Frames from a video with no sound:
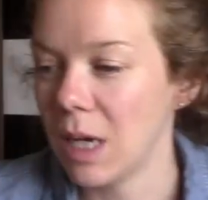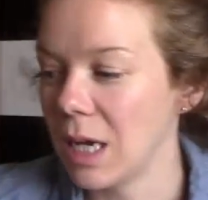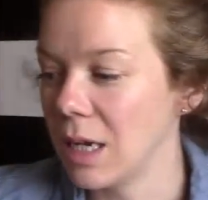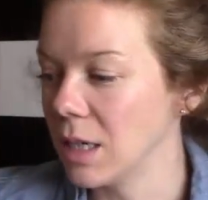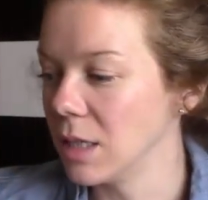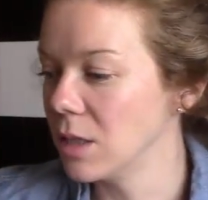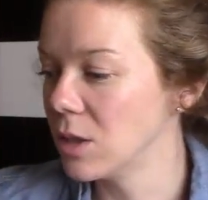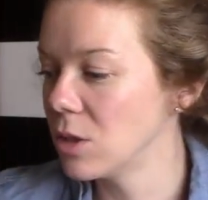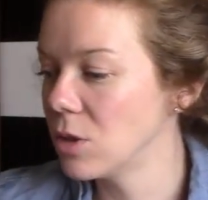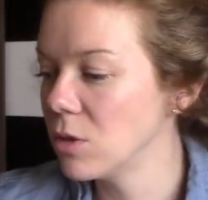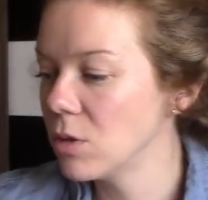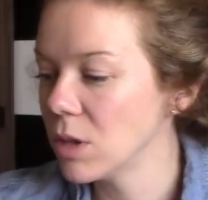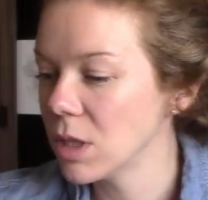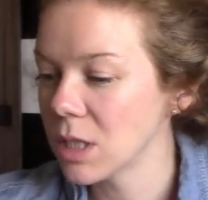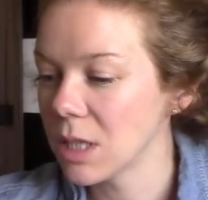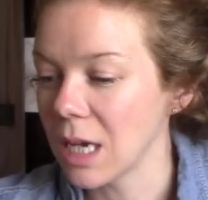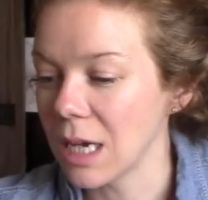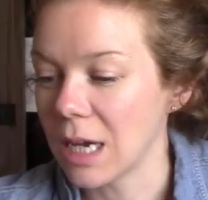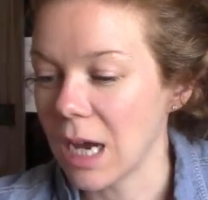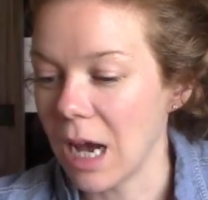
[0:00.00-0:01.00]
And as soon
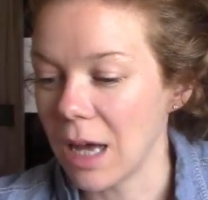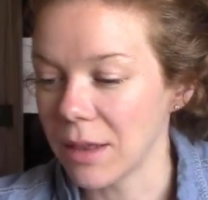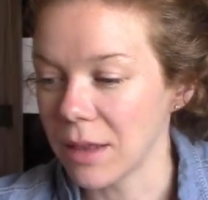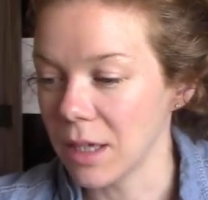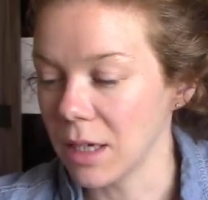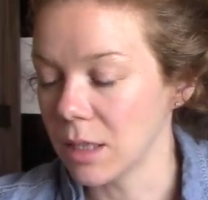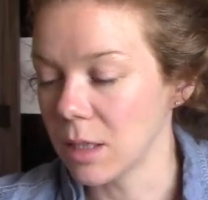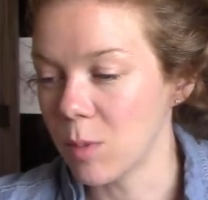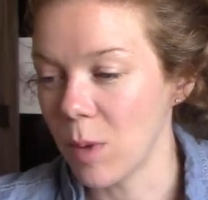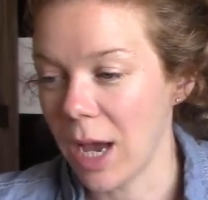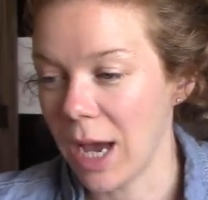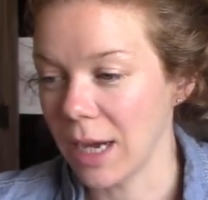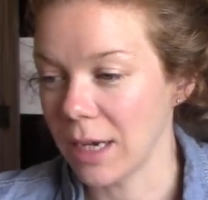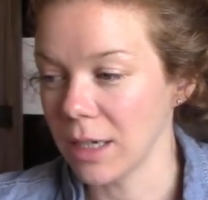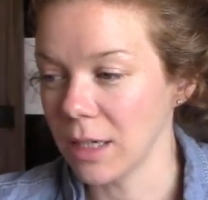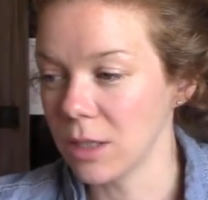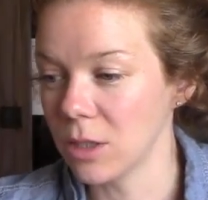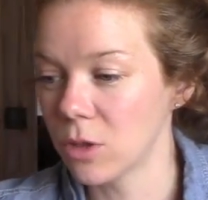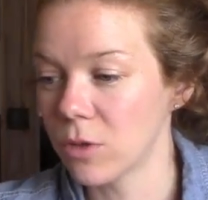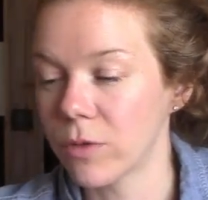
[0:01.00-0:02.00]
as I got this
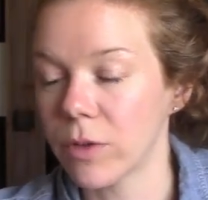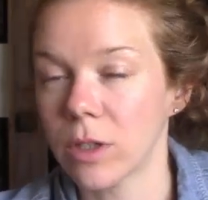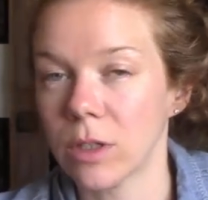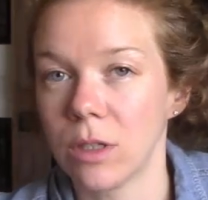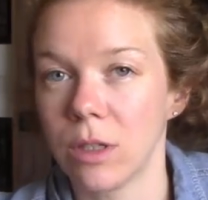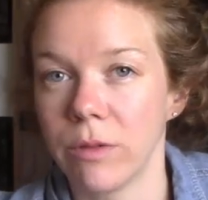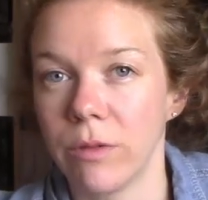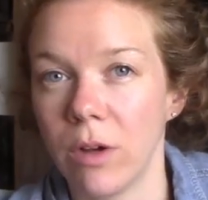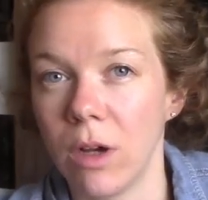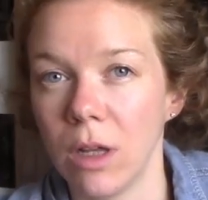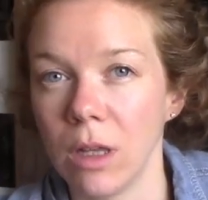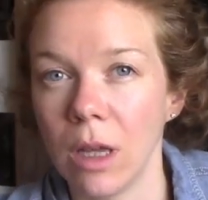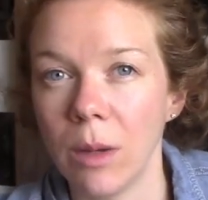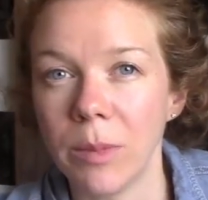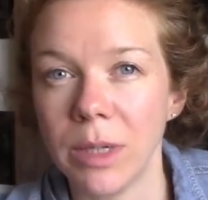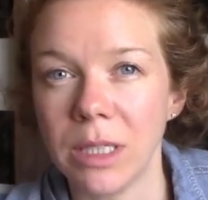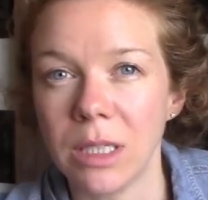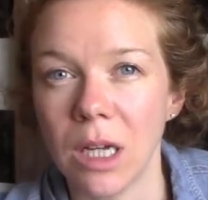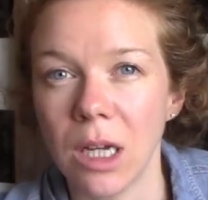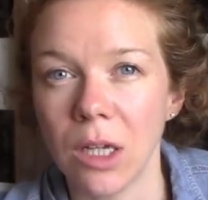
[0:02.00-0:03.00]
package, first of all, let
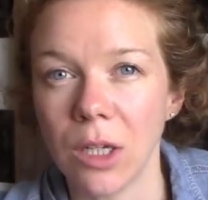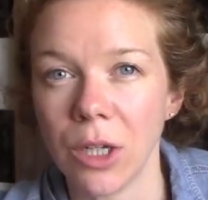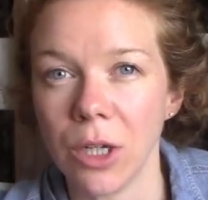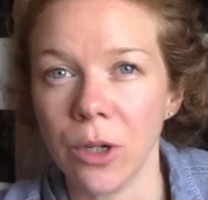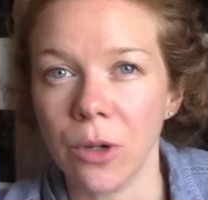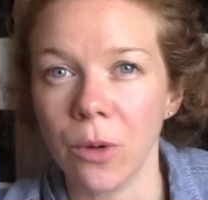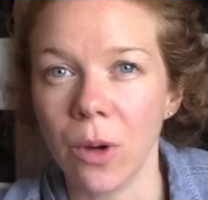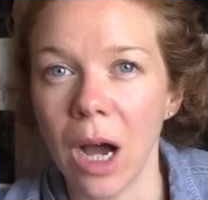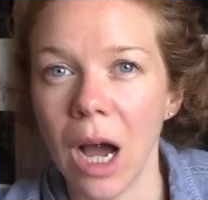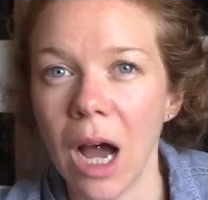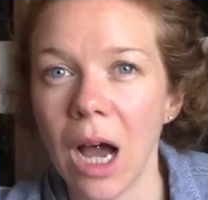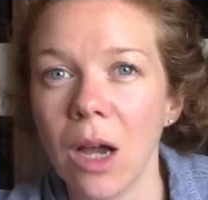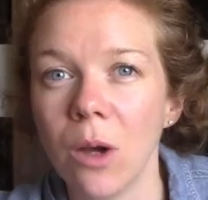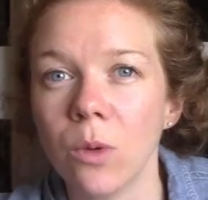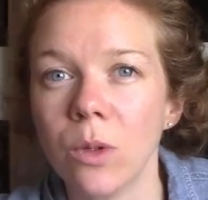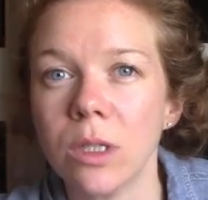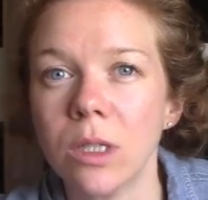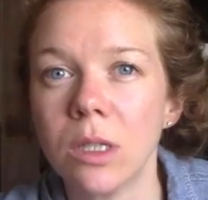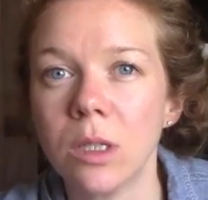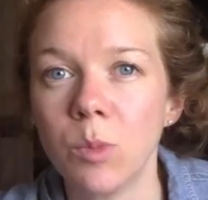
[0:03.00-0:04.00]
me tell you, I
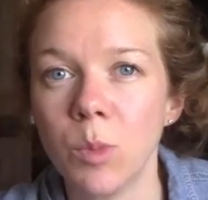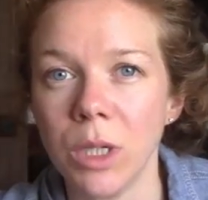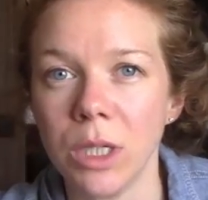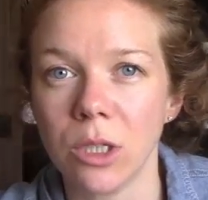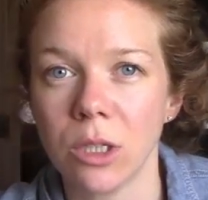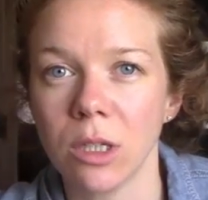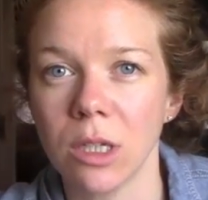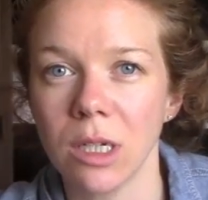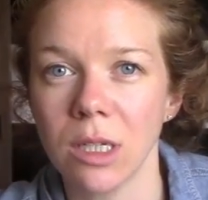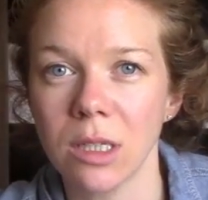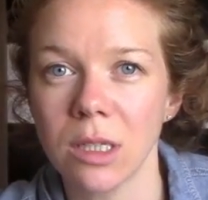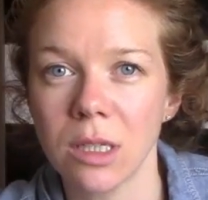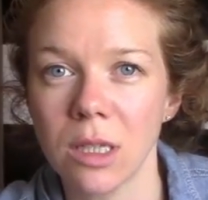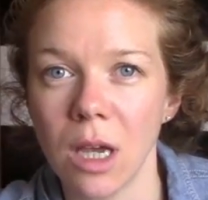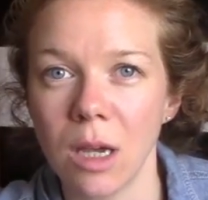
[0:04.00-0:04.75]
was speechless.